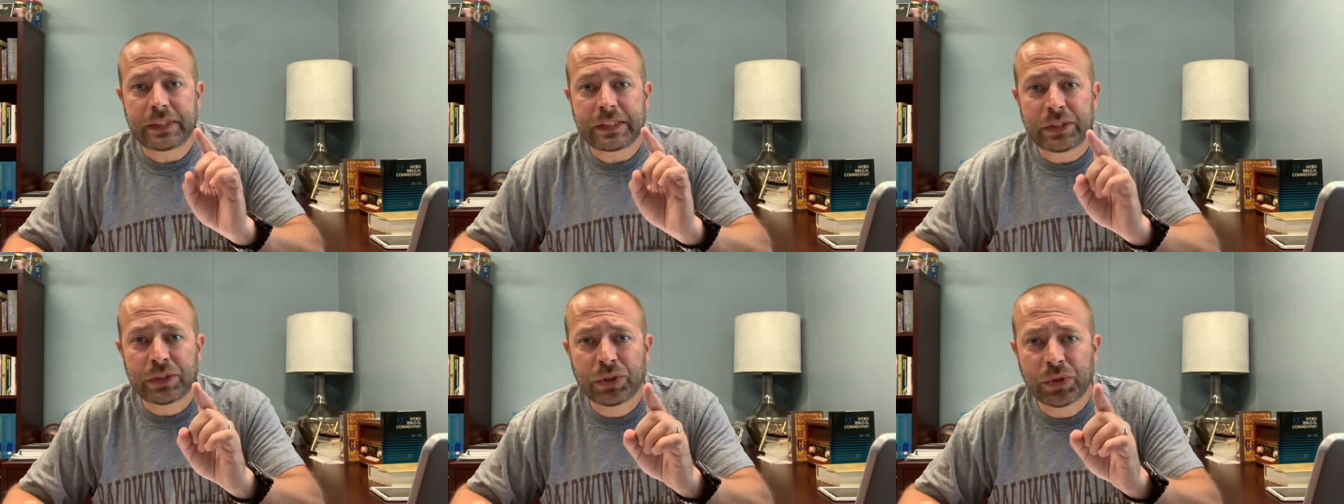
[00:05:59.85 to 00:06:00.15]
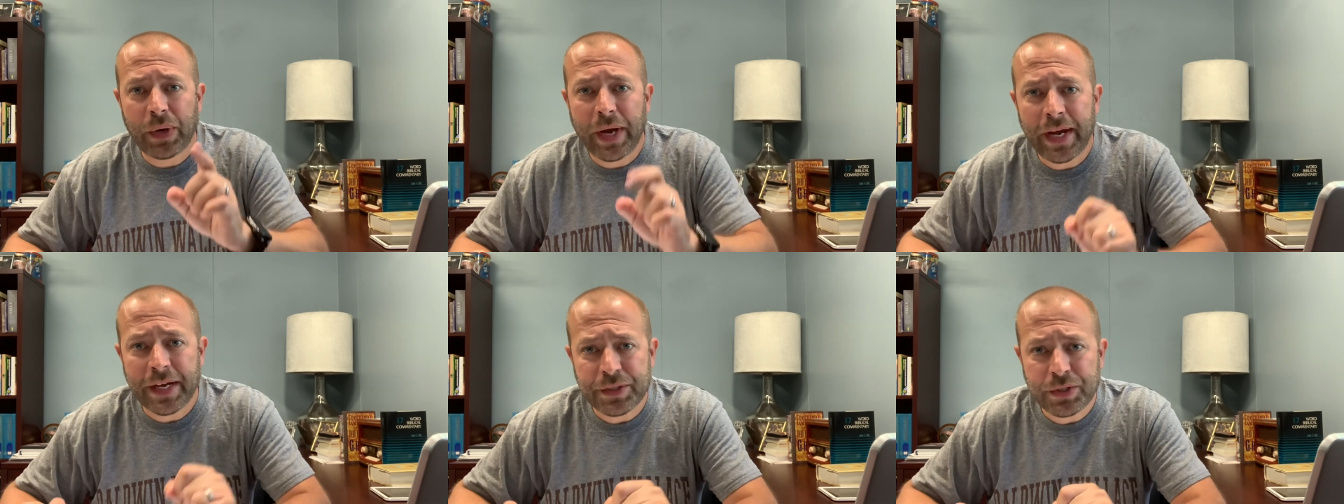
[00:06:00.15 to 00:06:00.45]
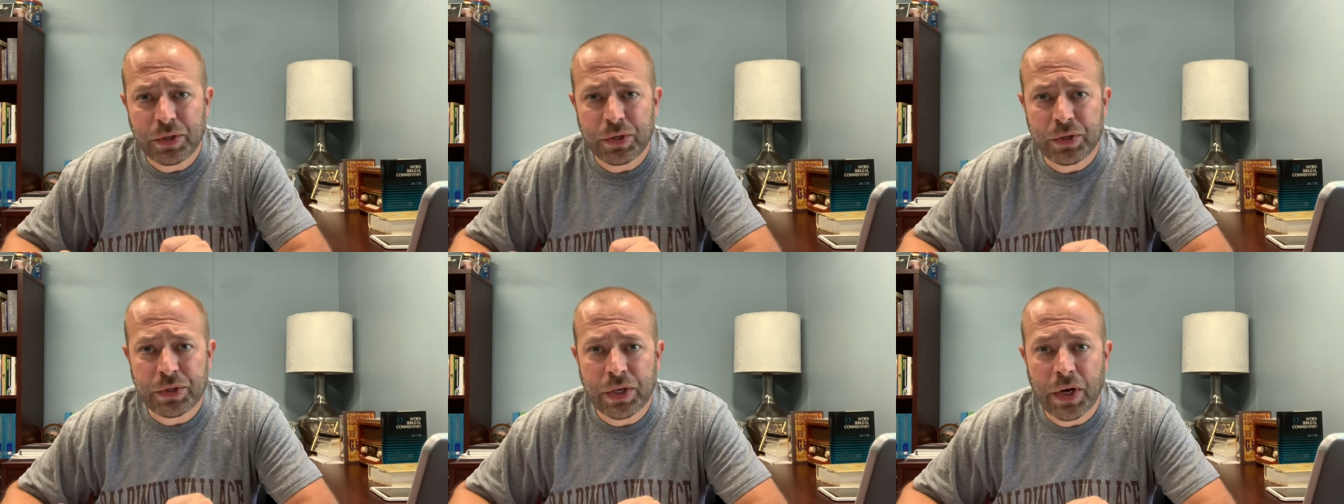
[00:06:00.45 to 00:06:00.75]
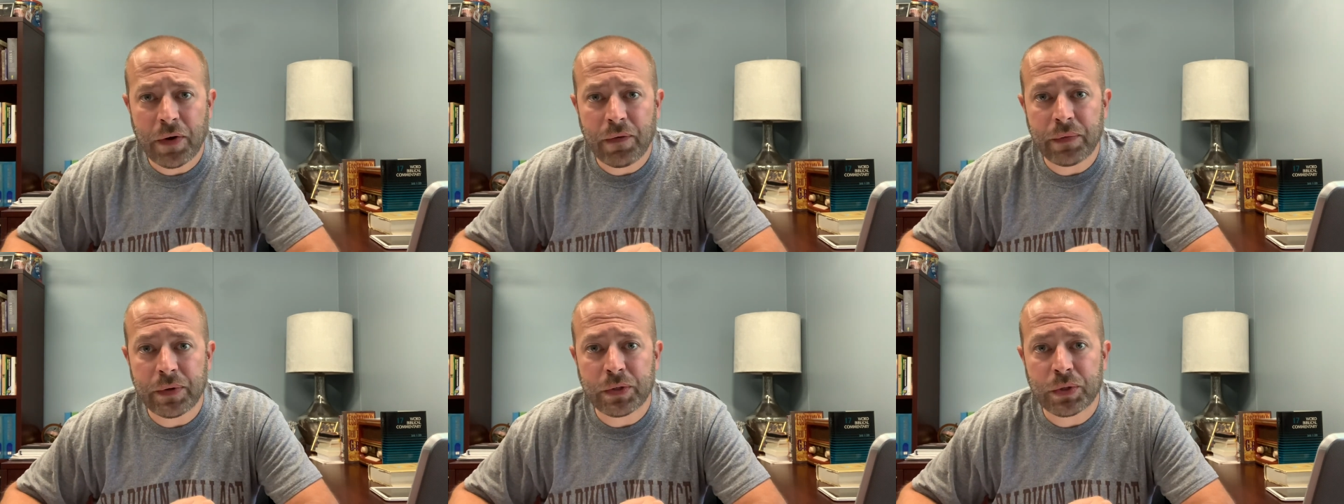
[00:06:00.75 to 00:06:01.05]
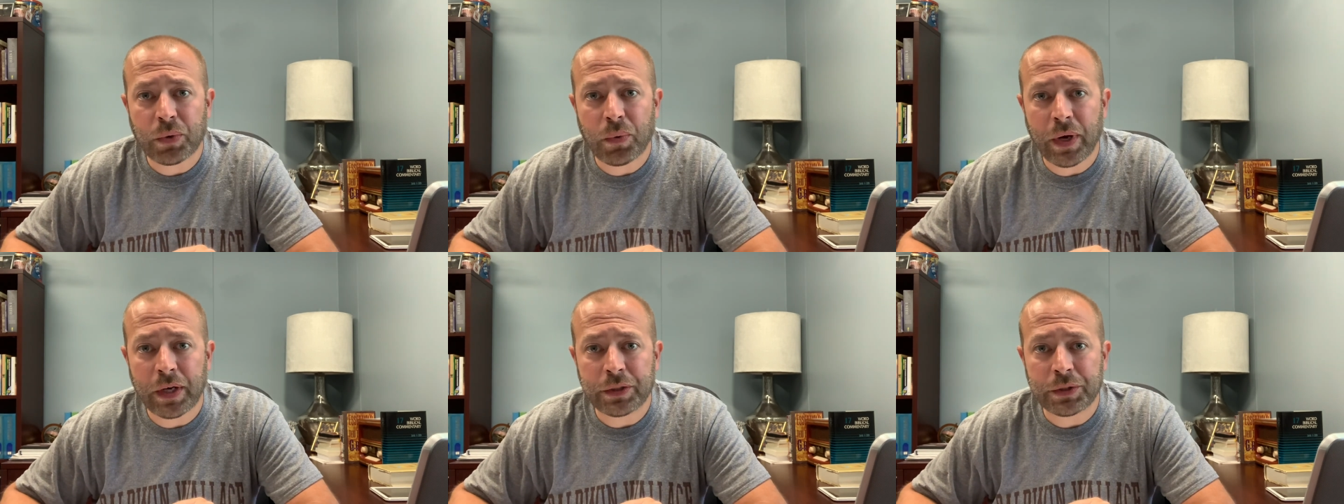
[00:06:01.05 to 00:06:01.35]
So ask yourself this
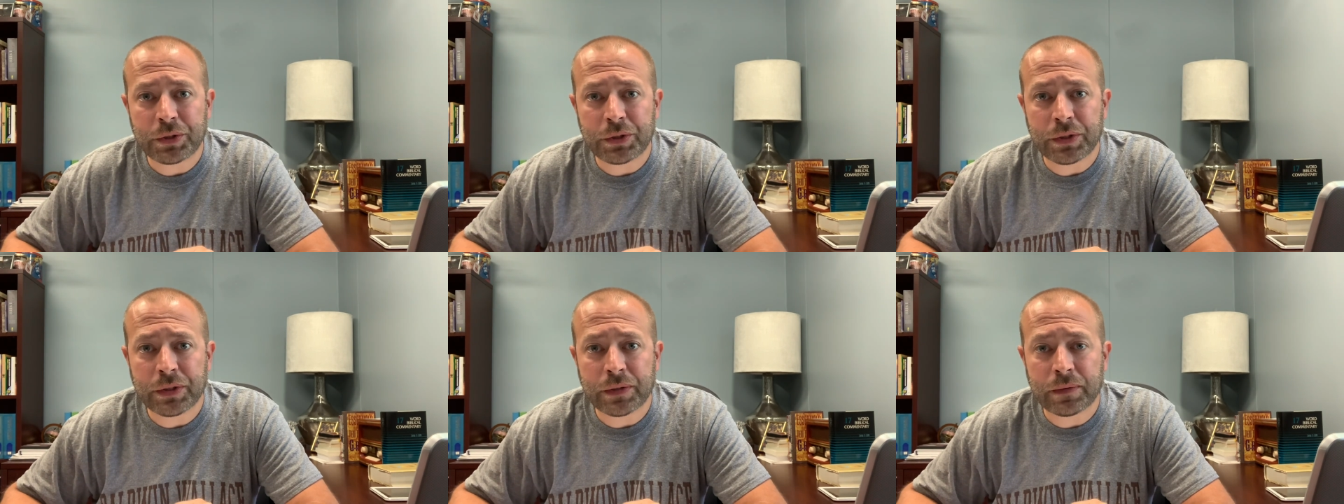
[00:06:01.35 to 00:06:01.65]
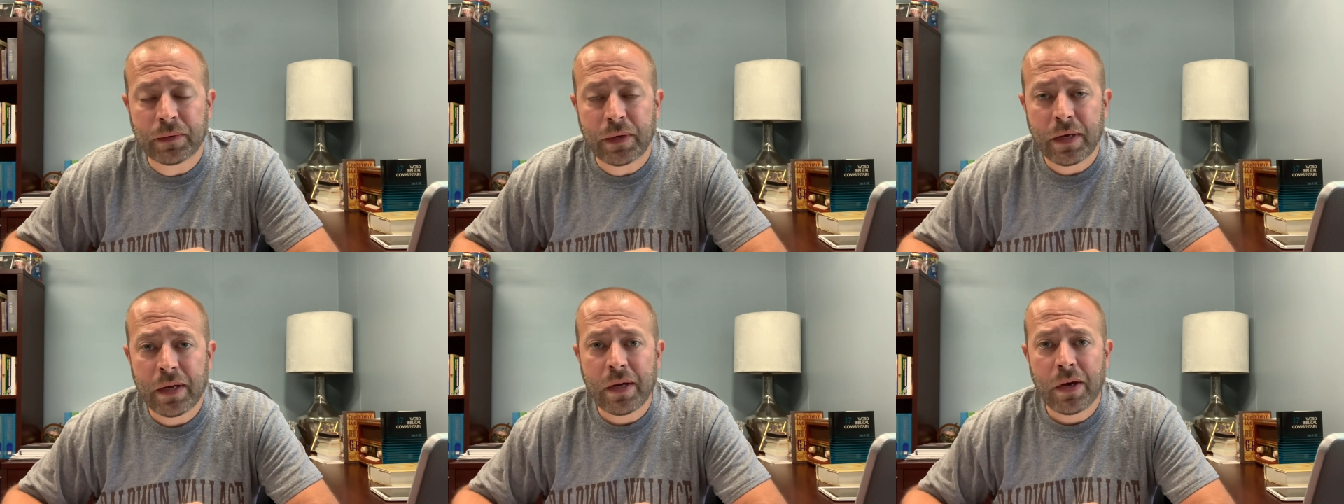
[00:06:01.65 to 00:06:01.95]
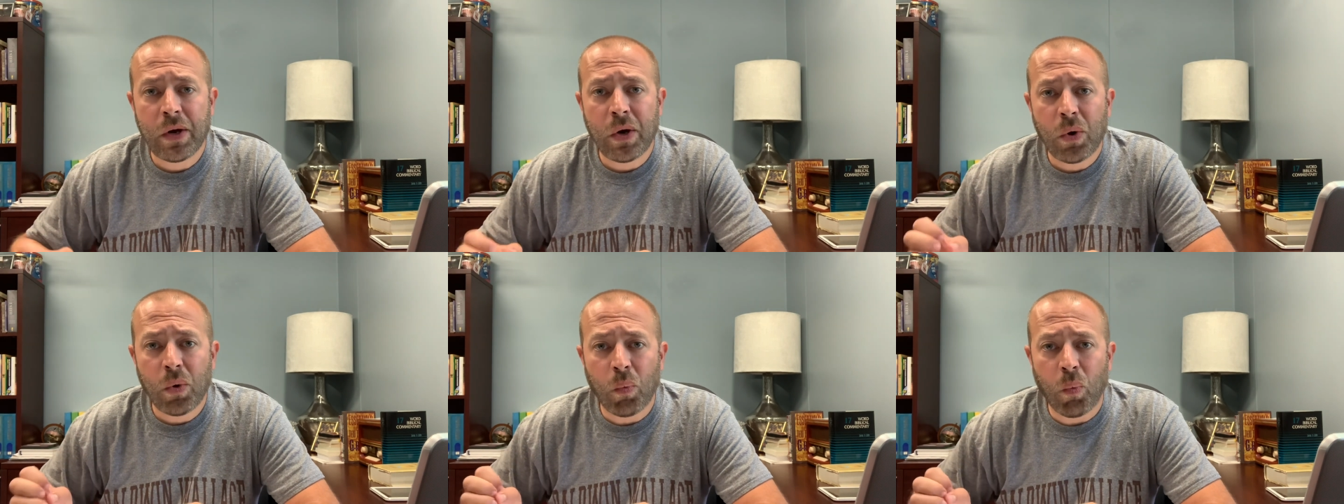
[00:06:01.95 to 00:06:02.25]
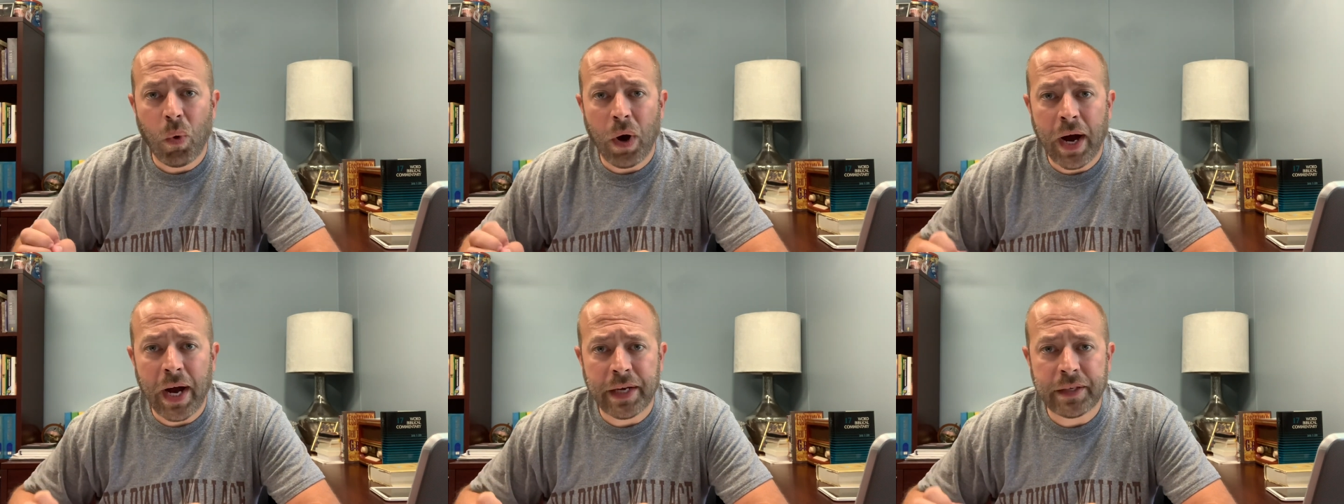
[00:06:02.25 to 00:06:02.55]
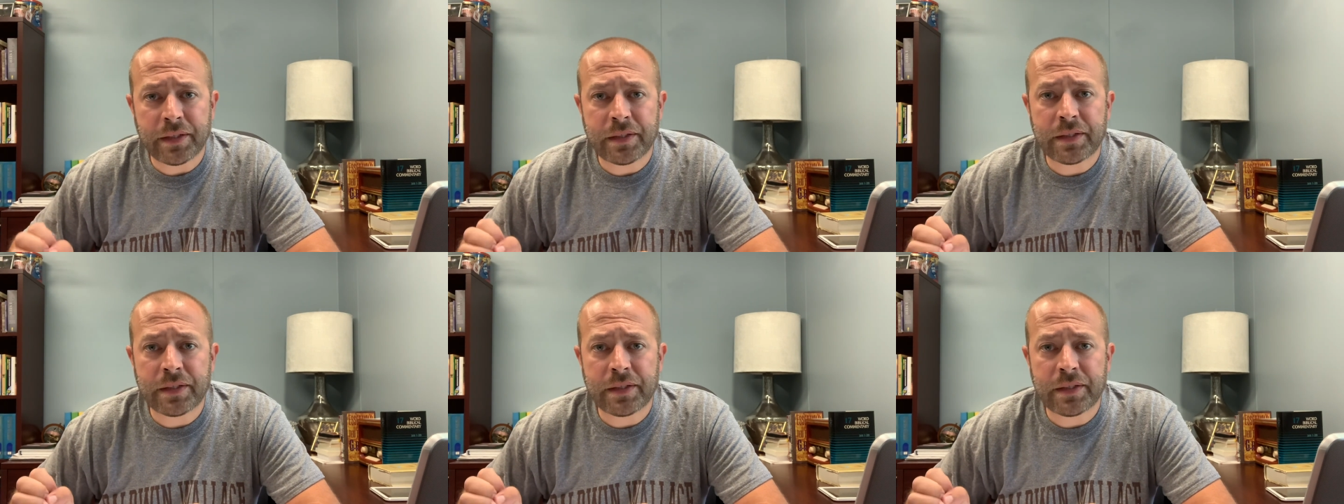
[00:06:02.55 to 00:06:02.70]
question. Why does